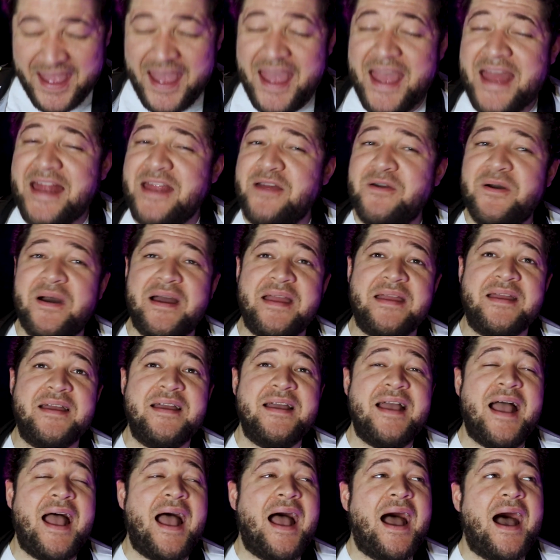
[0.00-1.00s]
Anyway,
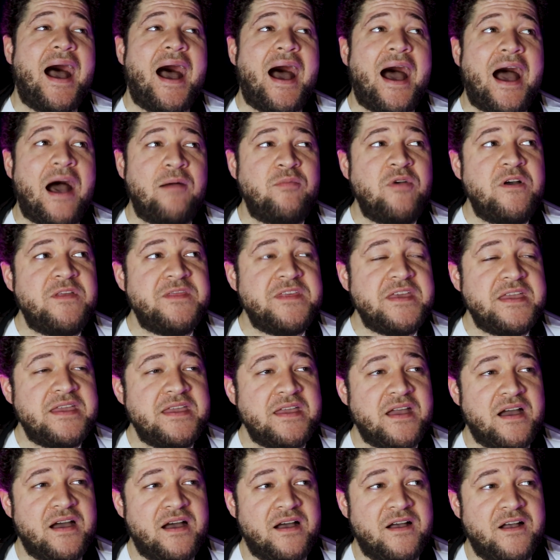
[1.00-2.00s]
I'm at
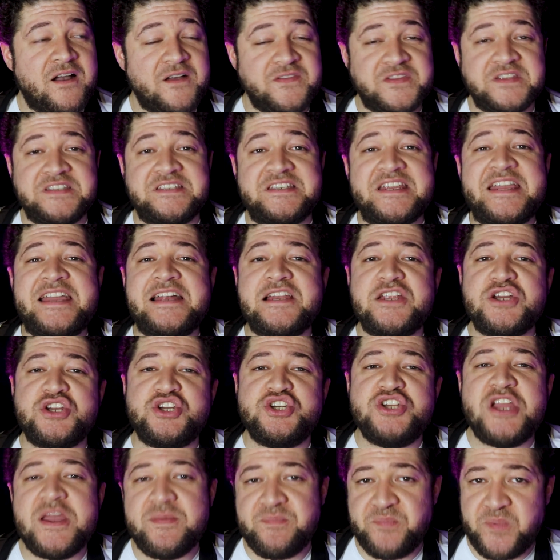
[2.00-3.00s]
the
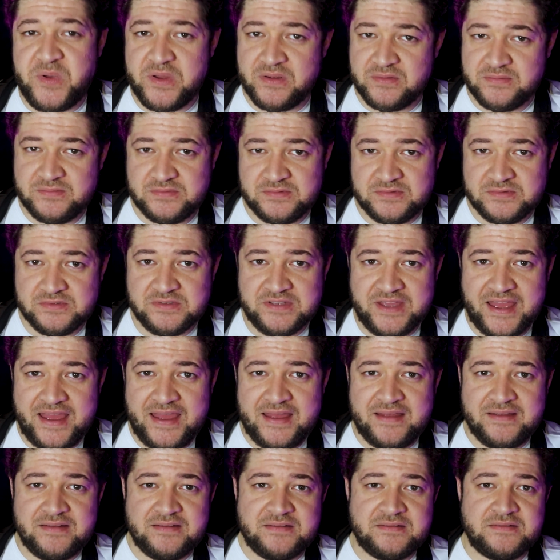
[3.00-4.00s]
dealership,
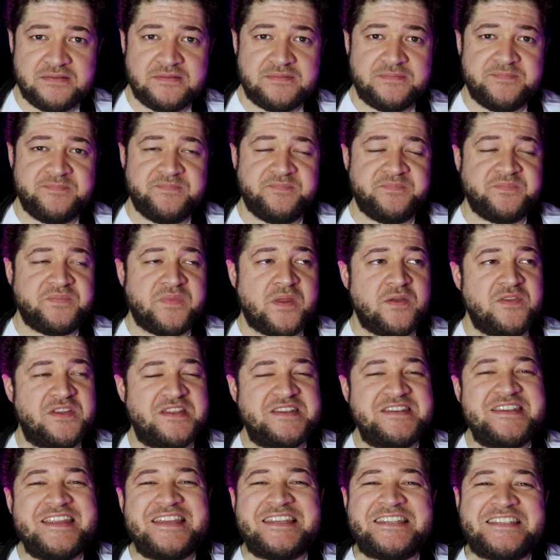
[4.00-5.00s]
yeah? The
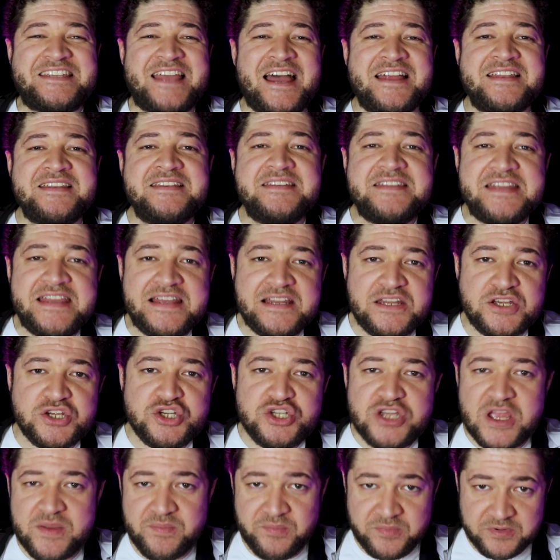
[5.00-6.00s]
Nissan
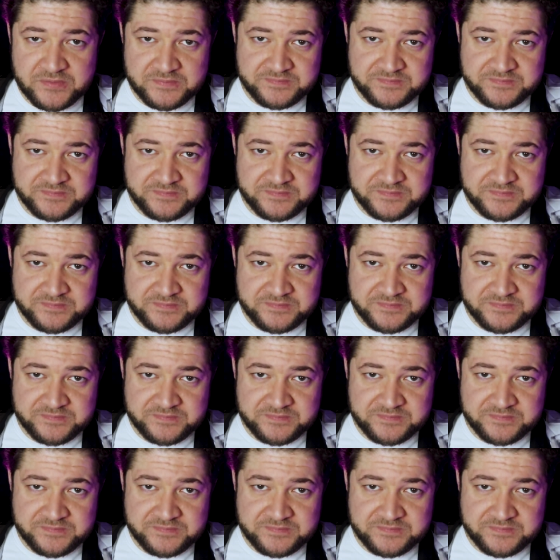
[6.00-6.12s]
dealership.